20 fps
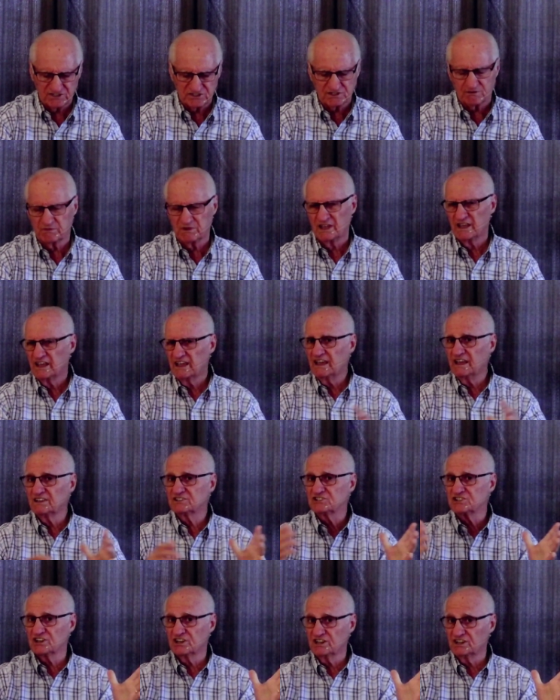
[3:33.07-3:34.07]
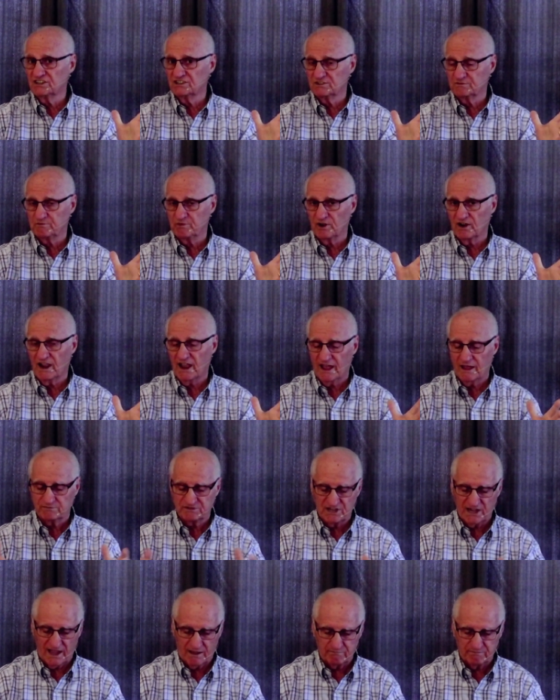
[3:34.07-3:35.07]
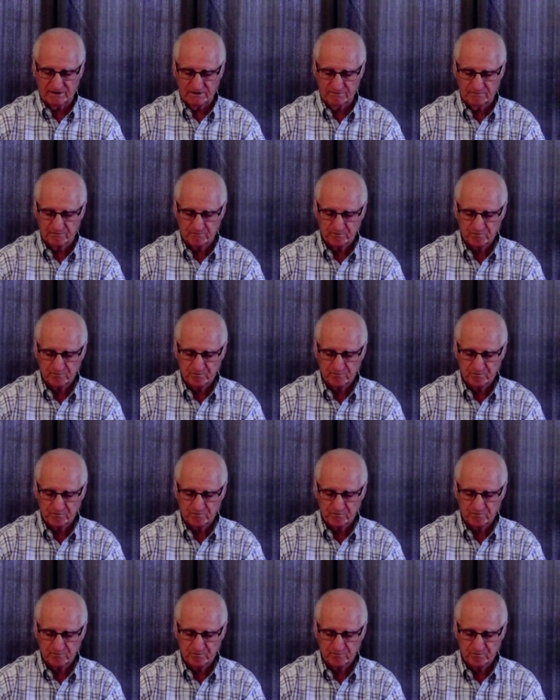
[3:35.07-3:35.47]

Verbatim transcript: some incident perhaps happen,